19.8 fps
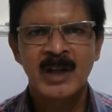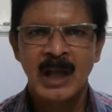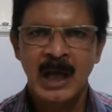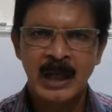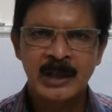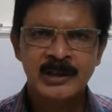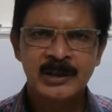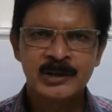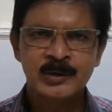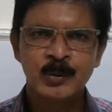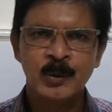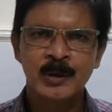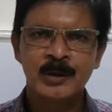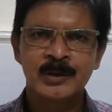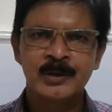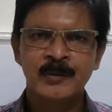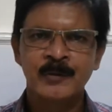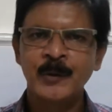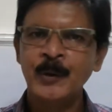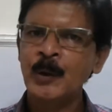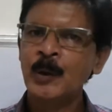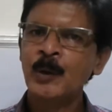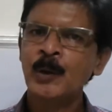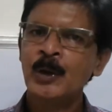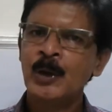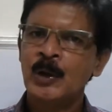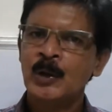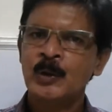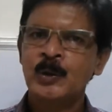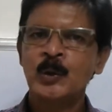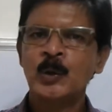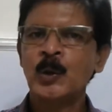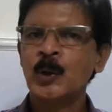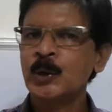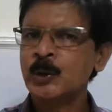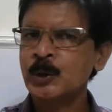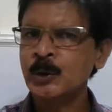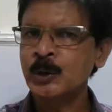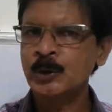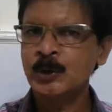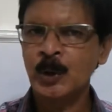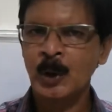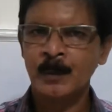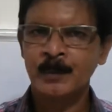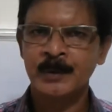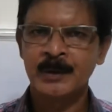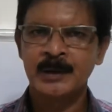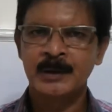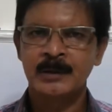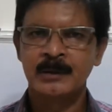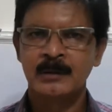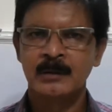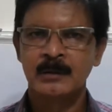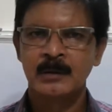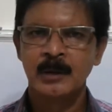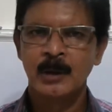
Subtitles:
I just want a few to go to Dauphin.